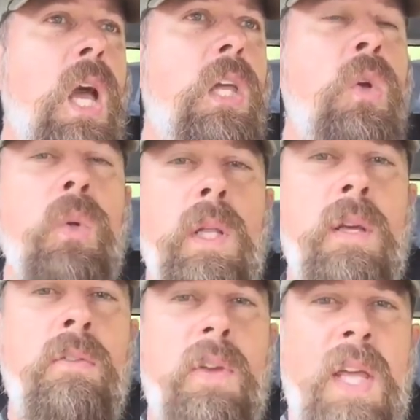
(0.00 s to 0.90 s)
You
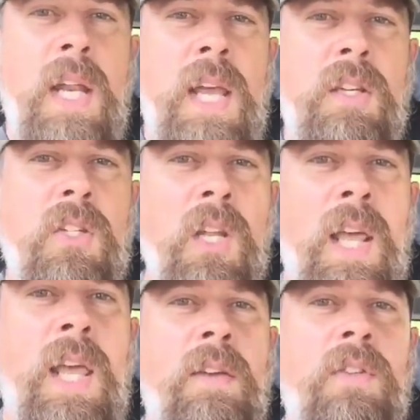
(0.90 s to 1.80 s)
live in a
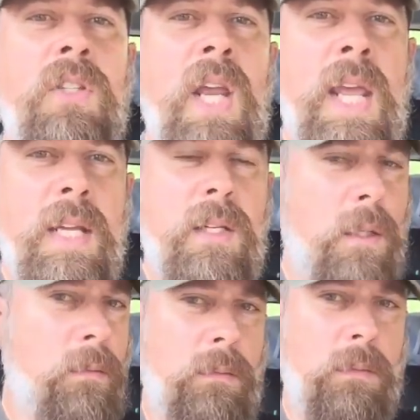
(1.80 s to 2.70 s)
slave state.
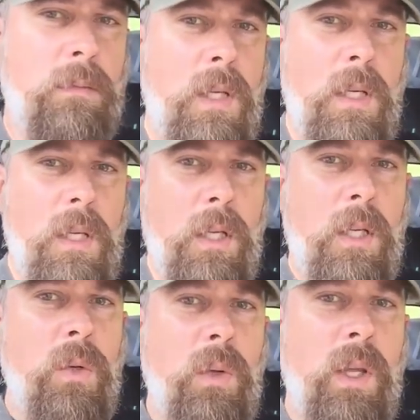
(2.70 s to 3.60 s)

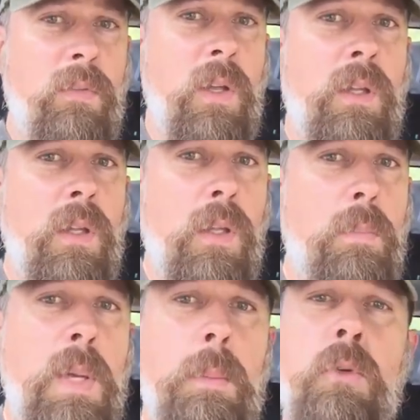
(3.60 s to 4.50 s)
You live in the
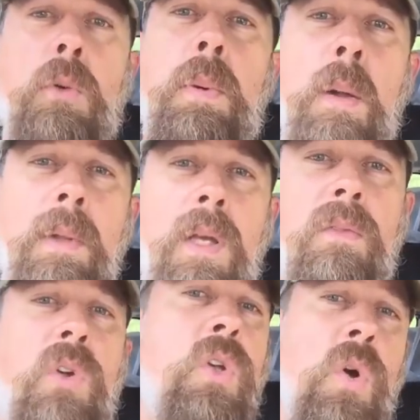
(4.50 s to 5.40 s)
People's Republic of
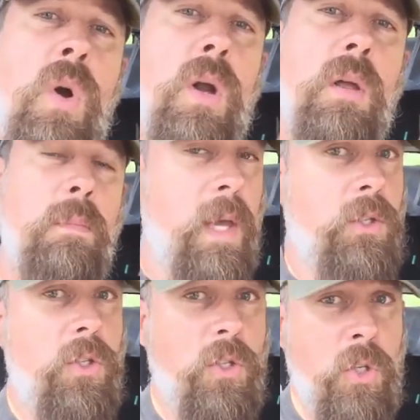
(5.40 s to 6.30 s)
New York,
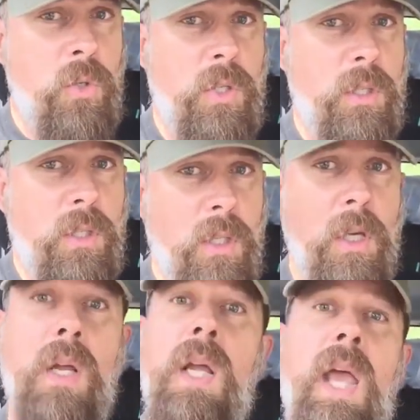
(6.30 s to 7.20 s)
Massachusetts,
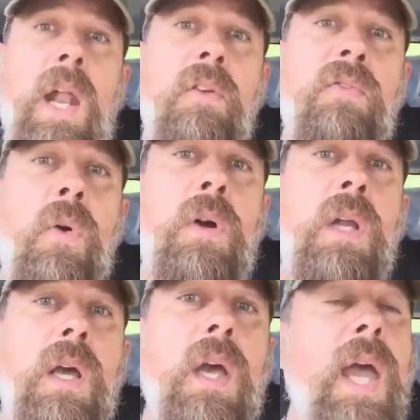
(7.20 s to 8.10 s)

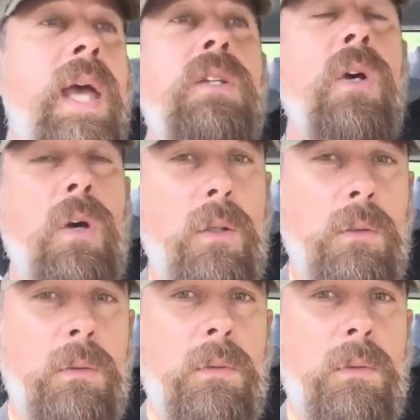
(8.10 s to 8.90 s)
California, et al.